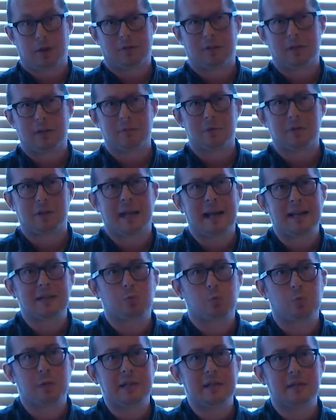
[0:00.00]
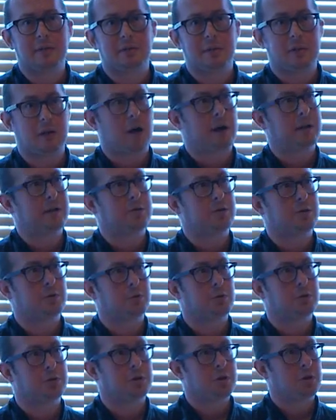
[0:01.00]
think it was last week, the guidance
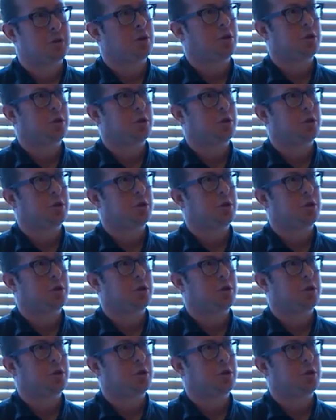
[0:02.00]
was,